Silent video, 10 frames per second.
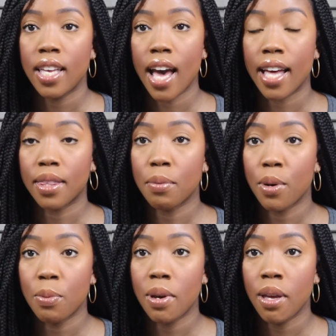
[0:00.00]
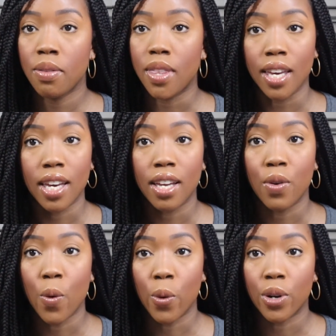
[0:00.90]
at the moment, they can
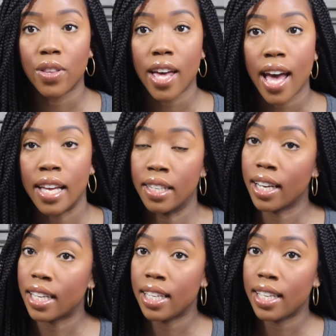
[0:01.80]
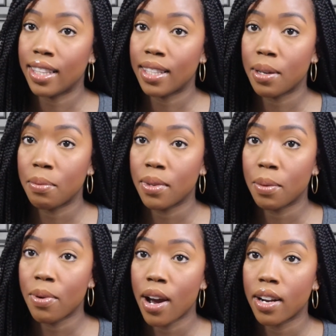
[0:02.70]
order that and I can get them their
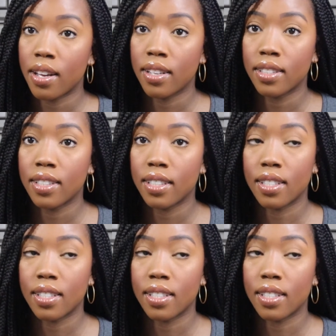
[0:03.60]
product.